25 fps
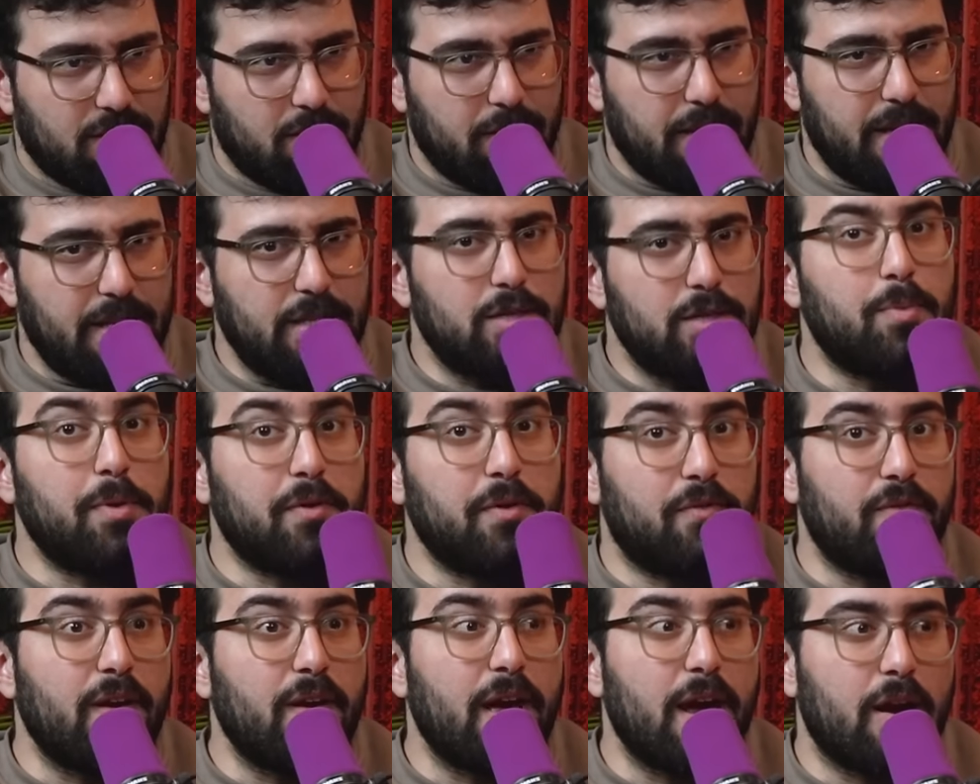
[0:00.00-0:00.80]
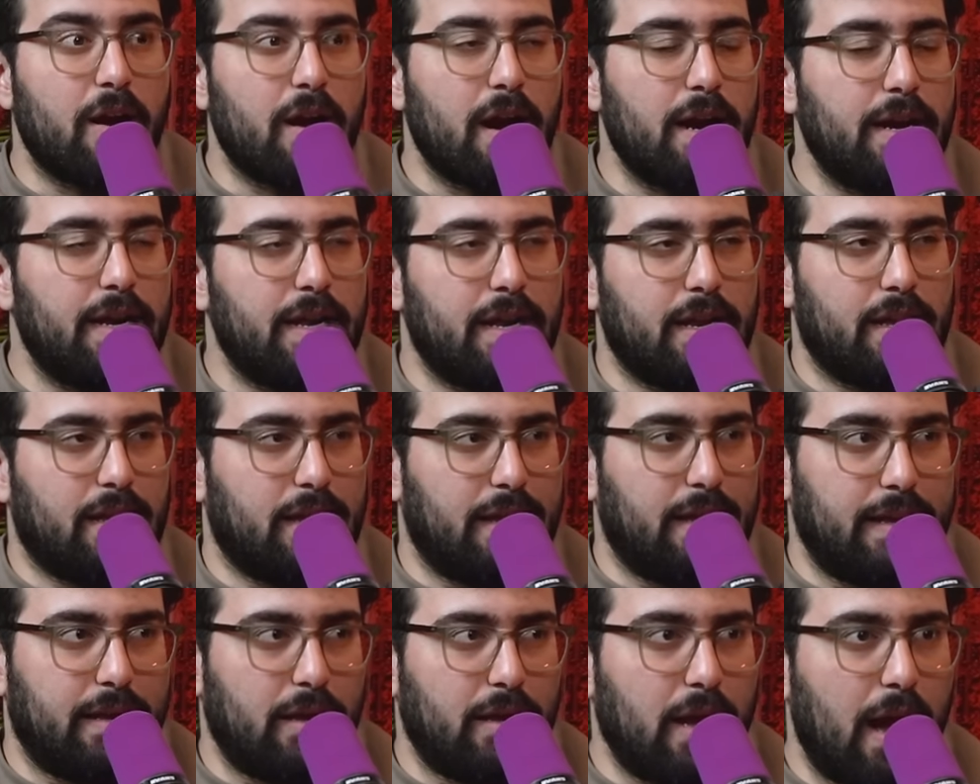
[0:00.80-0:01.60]
I mean, to be fair, I didn't
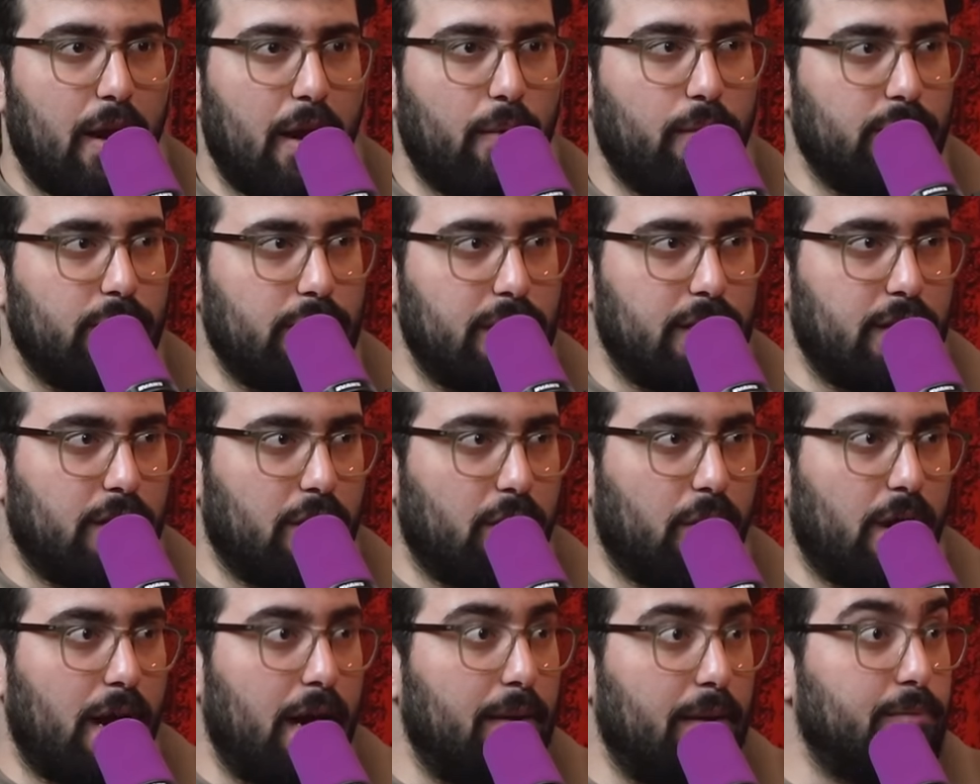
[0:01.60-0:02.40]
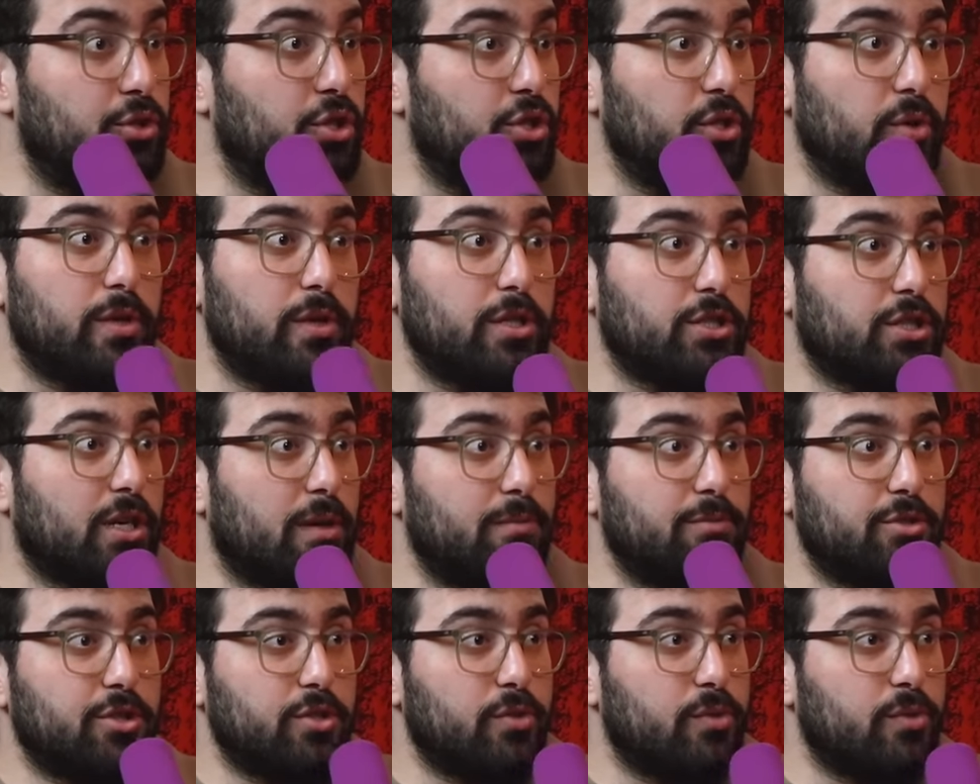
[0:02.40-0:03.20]
like outwardly go, I'm Jewish, I'm
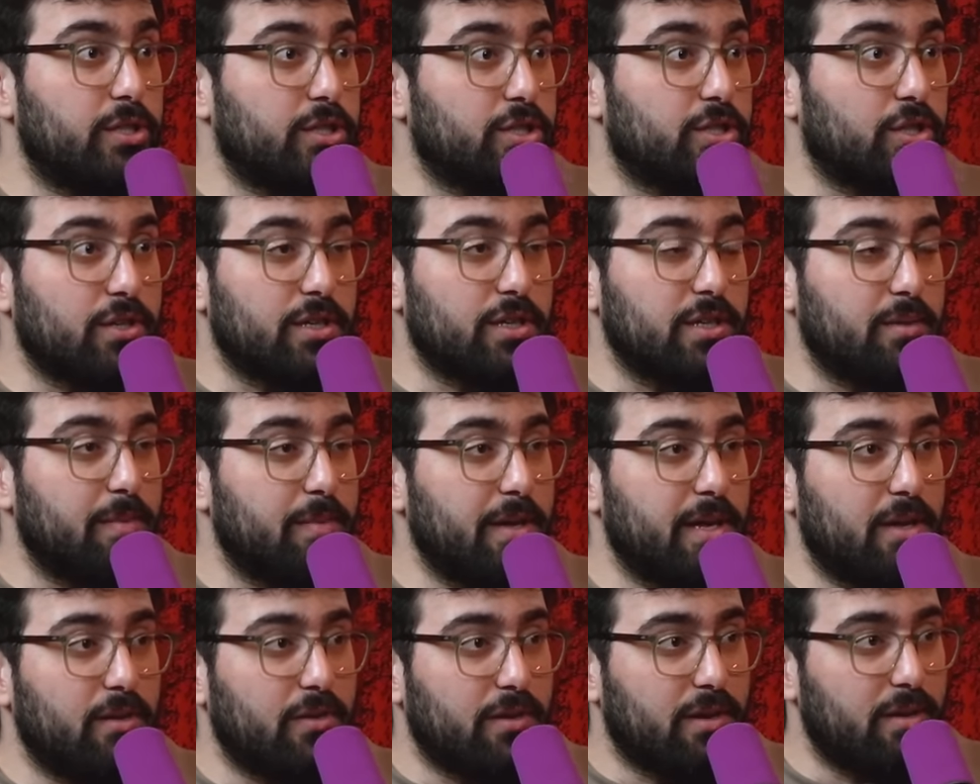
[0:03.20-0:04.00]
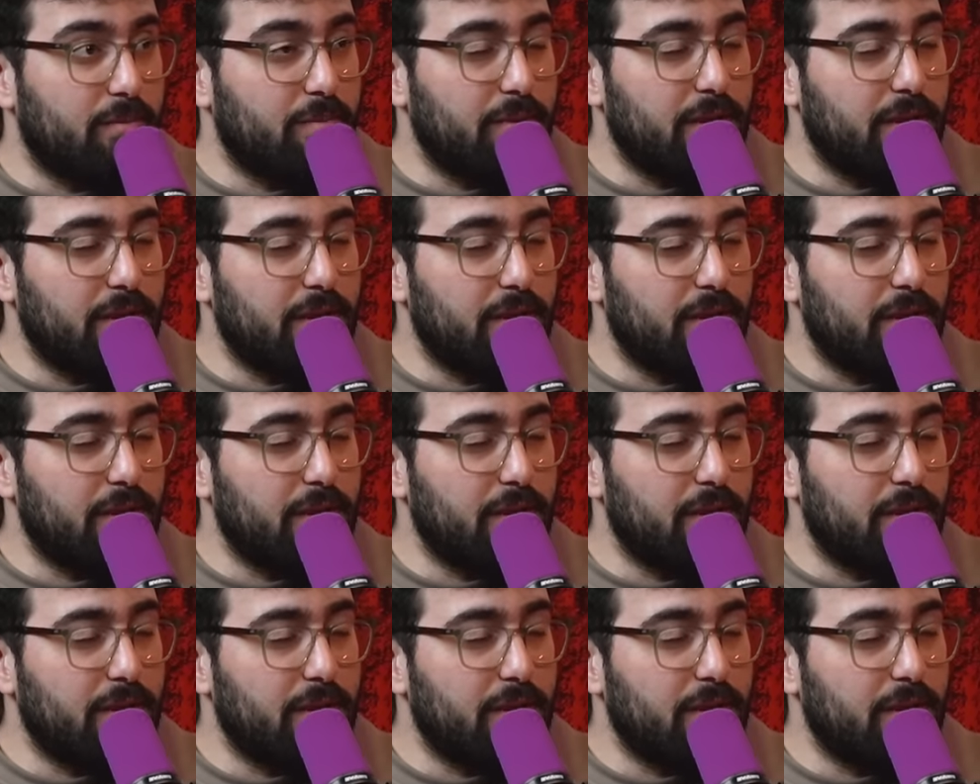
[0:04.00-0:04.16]
Jewish. Look at me, look at